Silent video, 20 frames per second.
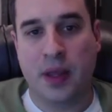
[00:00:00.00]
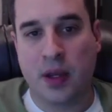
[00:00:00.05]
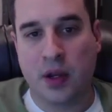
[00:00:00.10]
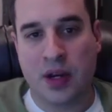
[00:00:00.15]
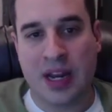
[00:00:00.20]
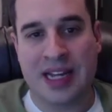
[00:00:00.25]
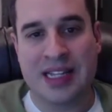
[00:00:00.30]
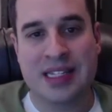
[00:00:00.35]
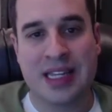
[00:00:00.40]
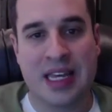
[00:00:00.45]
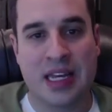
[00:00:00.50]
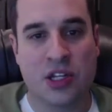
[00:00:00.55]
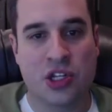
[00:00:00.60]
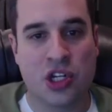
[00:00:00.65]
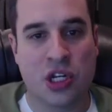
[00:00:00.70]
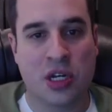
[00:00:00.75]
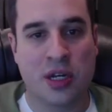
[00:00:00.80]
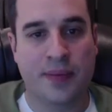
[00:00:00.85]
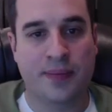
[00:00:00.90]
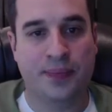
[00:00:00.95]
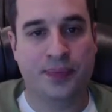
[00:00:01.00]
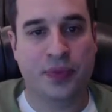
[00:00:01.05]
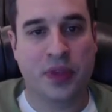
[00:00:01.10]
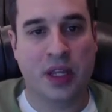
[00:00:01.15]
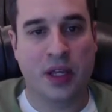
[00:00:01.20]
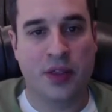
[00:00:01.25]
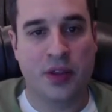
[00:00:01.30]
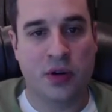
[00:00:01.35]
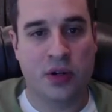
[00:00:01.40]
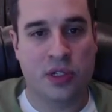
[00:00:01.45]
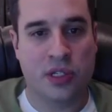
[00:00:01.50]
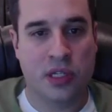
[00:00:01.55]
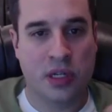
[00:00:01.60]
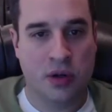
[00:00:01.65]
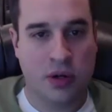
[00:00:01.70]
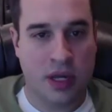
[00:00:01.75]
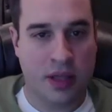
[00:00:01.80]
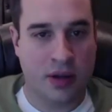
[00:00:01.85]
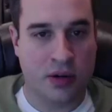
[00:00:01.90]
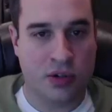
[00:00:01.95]
Nice kitchen. There's
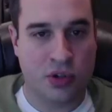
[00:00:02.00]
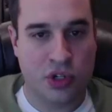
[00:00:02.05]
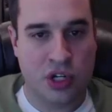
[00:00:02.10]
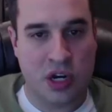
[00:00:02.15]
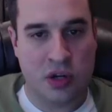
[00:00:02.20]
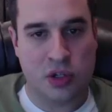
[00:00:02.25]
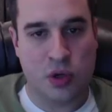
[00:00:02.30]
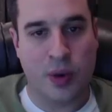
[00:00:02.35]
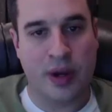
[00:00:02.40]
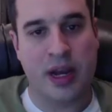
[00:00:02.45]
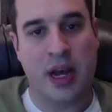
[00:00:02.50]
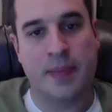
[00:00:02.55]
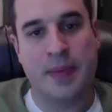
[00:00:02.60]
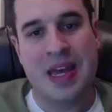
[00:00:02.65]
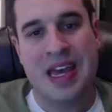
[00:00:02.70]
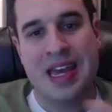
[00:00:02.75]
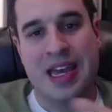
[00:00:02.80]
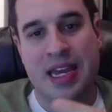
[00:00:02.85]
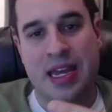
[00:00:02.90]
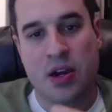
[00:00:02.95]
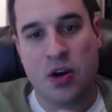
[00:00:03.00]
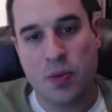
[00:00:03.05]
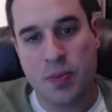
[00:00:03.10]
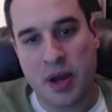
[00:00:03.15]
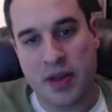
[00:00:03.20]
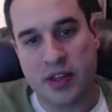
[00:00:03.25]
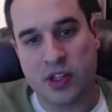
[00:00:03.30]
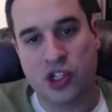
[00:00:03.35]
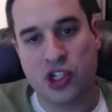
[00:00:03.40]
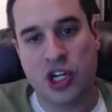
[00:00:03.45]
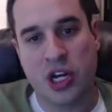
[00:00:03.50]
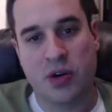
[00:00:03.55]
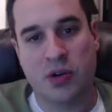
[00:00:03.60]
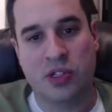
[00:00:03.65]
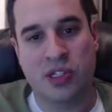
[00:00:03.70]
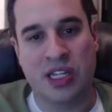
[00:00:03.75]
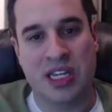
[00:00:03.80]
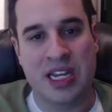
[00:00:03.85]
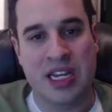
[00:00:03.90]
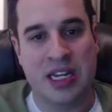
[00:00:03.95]
your stairs going up. Here by this chair
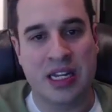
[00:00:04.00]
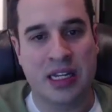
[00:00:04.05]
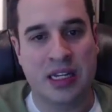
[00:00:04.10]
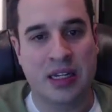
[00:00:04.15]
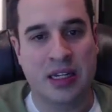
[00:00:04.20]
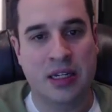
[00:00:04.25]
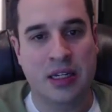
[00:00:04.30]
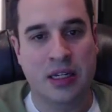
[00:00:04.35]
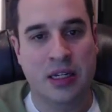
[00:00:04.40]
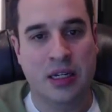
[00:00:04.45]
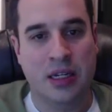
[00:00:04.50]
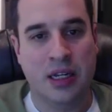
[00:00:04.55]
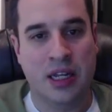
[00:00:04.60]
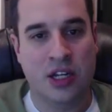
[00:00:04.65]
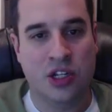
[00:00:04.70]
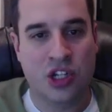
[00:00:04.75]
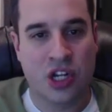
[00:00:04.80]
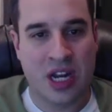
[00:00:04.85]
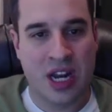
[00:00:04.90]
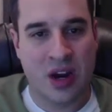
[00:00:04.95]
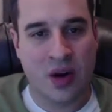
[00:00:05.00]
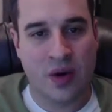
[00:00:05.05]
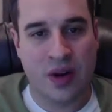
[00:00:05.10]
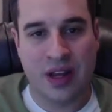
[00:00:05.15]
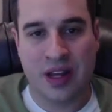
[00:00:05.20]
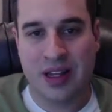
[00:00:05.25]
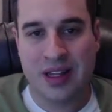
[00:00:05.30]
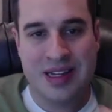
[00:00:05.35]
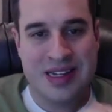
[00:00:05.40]
is the eat-in kitchen area.